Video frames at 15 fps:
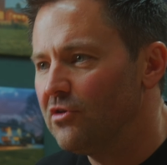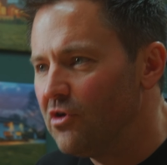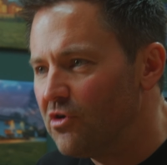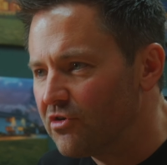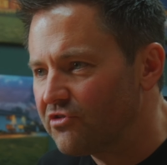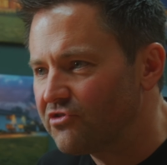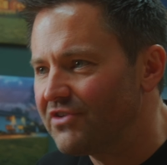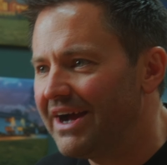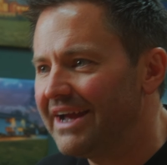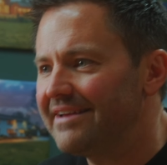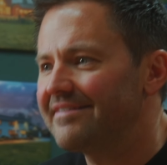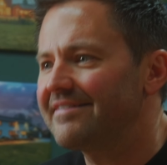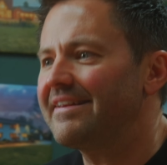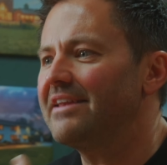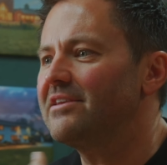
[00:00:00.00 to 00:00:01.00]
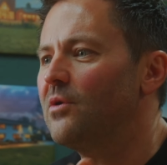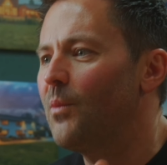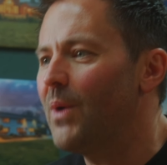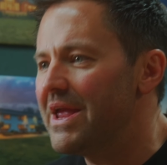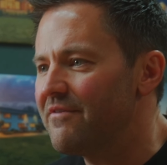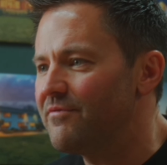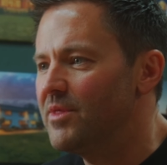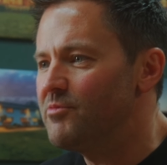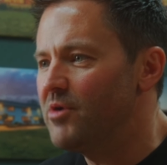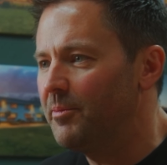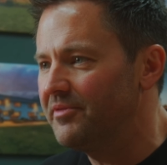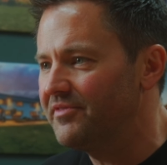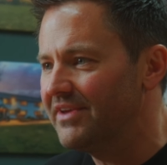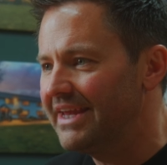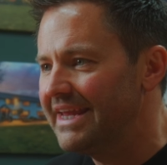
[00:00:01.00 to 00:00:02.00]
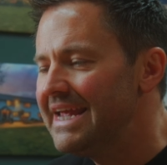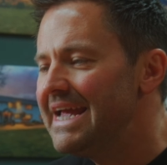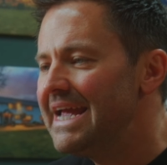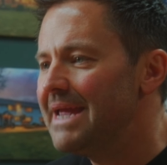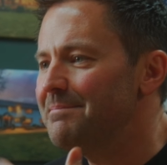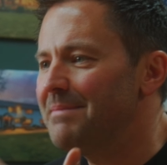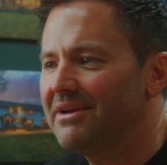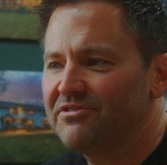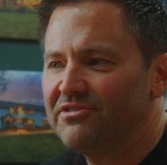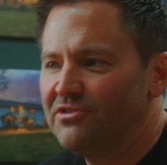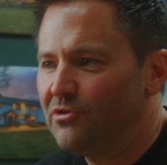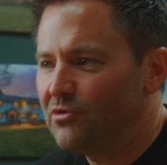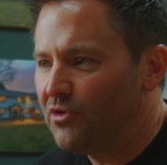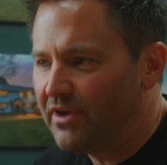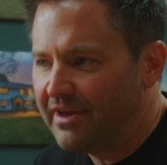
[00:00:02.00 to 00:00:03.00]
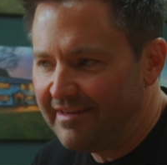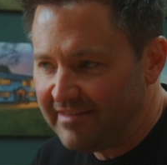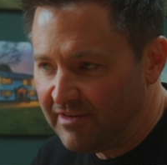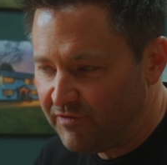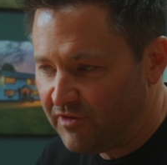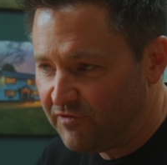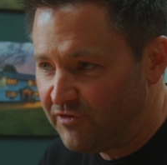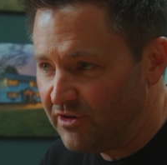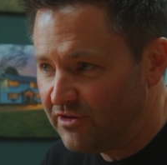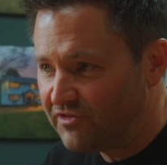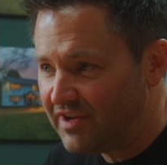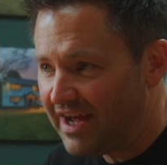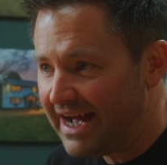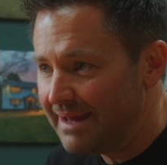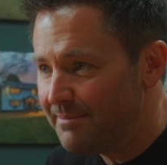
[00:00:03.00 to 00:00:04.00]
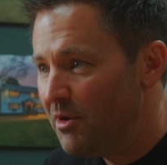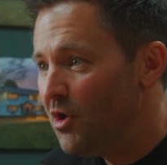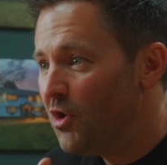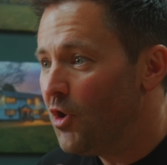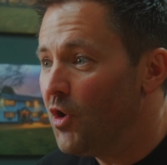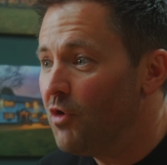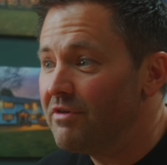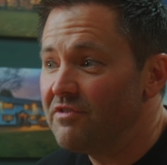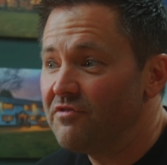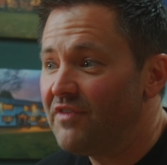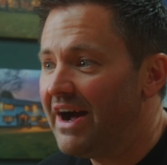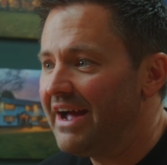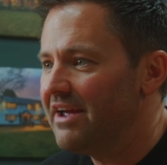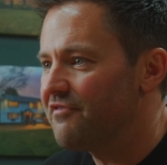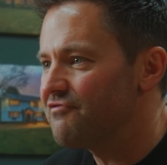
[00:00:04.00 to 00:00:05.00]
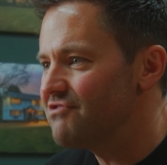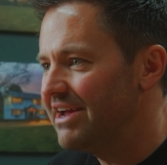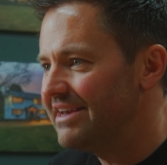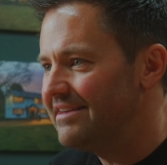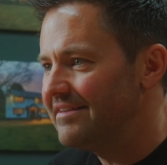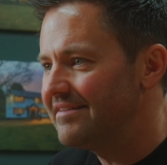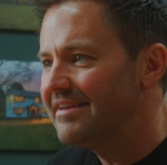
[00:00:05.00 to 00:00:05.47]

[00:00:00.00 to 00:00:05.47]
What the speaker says: look, try and stand away from the property. Imagine you're looking at it for the first time, or invite a friend